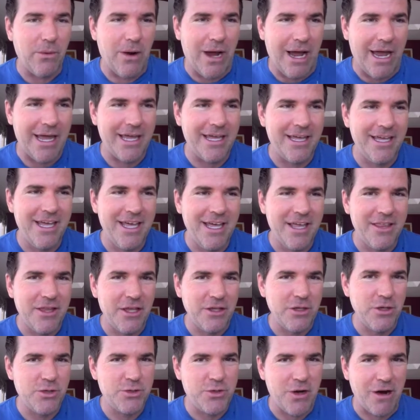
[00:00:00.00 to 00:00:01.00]
right,
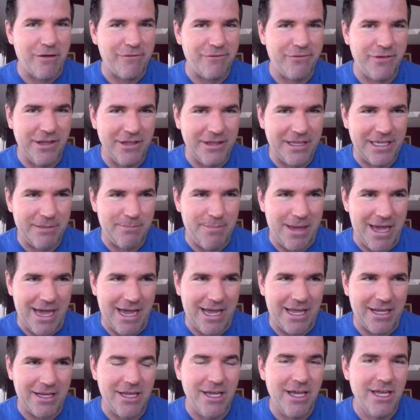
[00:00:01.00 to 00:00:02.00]
then you start feeling
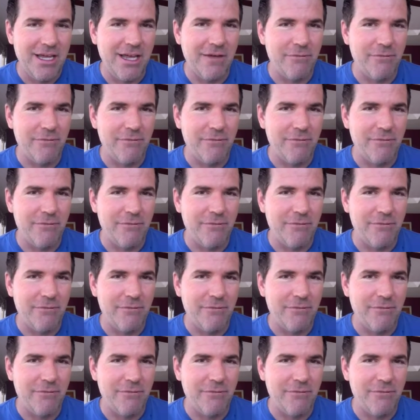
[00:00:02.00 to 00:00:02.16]
bad.